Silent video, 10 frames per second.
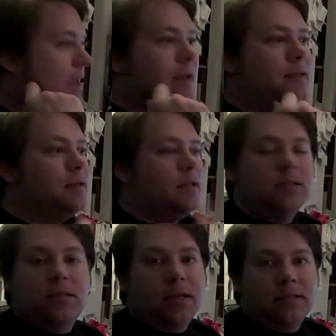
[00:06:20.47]
And
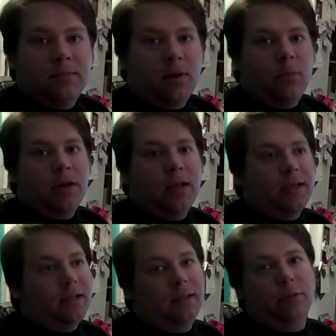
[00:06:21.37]
the second time I went,
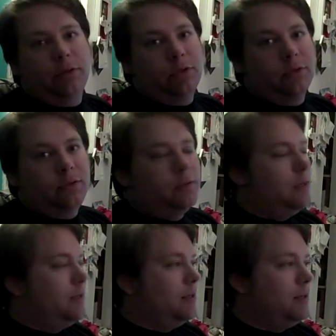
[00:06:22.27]
I got the original
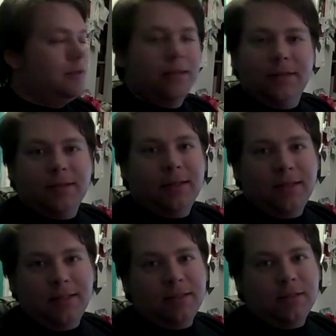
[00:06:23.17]

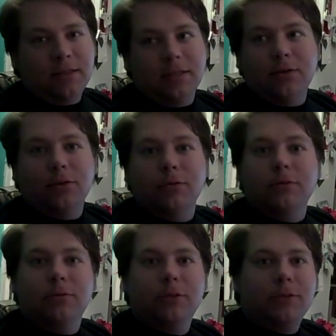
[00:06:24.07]

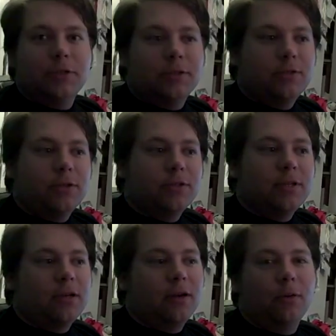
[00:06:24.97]
1962, which is
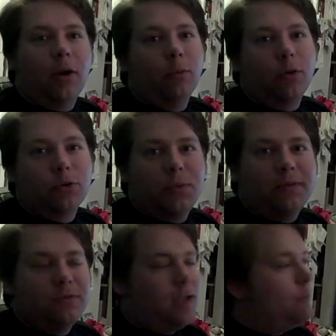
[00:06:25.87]
just a roast
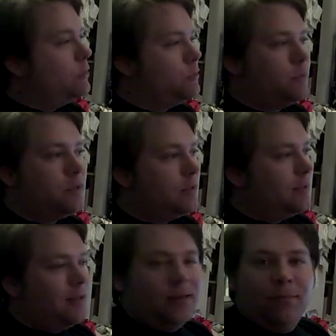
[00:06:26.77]
beef sandwich. But
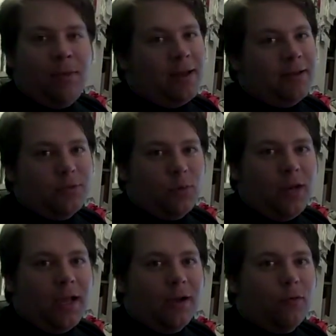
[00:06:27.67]
man, it's
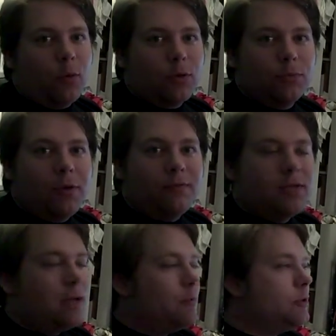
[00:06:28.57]
one heck of a roast beef
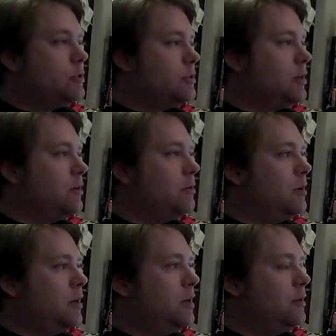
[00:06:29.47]
sandwich. So
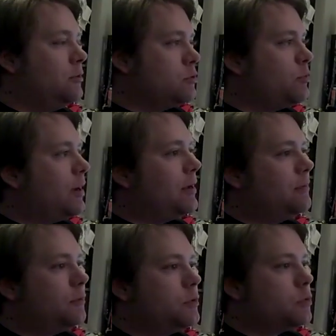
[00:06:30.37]
those were my
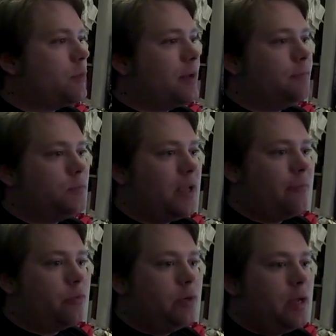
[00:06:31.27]

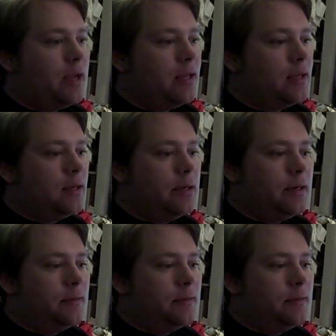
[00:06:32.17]
top three dining.